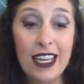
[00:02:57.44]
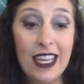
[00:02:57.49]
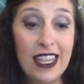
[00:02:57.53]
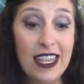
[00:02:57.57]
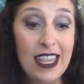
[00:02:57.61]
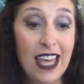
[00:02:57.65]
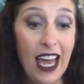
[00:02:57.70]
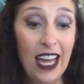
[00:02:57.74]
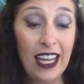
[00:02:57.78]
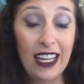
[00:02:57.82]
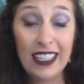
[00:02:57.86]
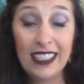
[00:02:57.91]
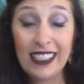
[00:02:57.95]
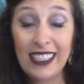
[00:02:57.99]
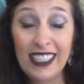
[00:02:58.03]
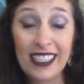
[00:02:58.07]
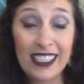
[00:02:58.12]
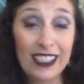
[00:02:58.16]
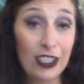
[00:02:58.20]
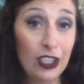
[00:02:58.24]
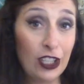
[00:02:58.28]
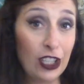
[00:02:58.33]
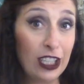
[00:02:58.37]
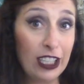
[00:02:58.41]
That is
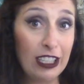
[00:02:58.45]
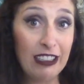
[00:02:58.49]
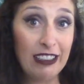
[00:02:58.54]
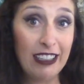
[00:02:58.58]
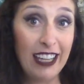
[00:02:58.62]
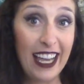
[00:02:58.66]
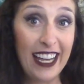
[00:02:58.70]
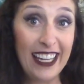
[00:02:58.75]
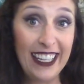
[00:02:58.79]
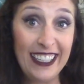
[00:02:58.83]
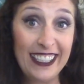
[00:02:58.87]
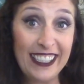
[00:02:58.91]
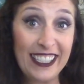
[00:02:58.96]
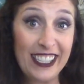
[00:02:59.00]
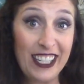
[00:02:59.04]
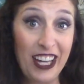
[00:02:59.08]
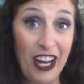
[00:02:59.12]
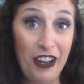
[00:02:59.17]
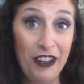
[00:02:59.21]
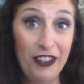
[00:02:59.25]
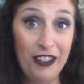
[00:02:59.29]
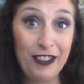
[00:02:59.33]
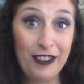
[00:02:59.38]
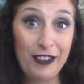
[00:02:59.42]
his look, and he's
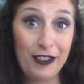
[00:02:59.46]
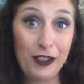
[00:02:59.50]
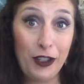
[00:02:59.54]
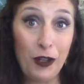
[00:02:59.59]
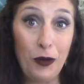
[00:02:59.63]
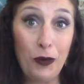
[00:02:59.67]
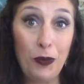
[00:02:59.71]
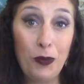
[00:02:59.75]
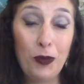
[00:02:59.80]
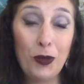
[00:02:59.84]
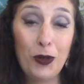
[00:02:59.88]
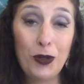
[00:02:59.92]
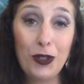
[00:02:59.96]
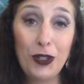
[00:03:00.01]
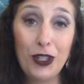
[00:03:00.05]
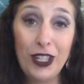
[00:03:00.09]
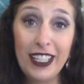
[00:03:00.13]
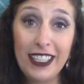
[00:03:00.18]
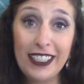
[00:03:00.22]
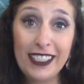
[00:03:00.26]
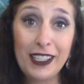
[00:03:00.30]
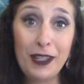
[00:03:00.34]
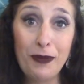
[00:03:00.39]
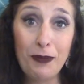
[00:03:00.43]
done. So
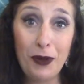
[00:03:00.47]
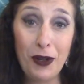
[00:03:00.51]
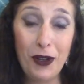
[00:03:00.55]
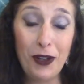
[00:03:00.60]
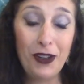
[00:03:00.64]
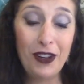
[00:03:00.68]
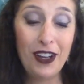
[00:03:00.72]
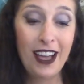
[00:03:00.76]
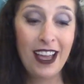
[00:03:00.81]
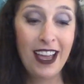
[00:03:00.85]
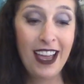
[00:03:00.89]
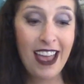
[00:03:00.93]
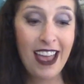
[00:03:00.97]
pretty simple.